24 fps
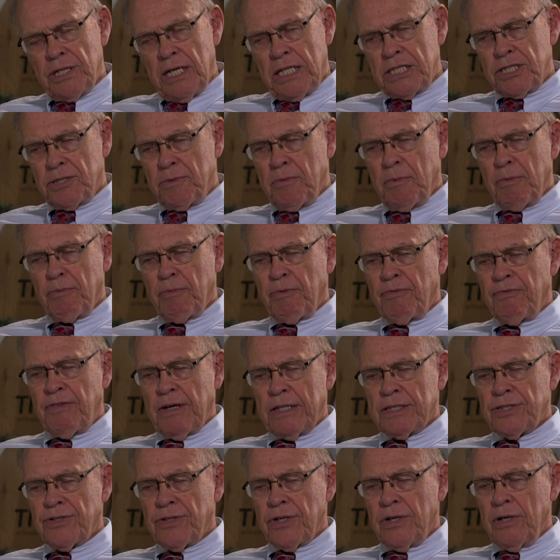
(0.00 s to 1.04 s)
Testament
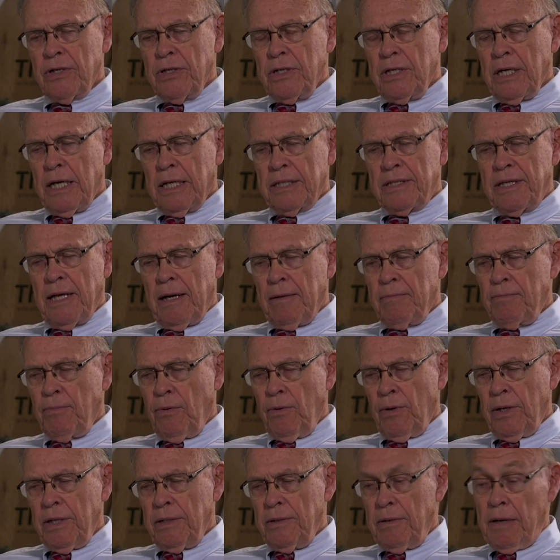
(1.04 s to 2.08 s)
professor at that
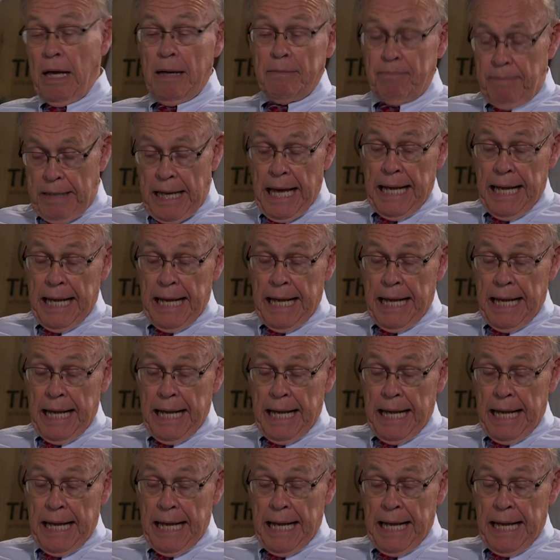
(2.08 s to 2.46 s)
point and,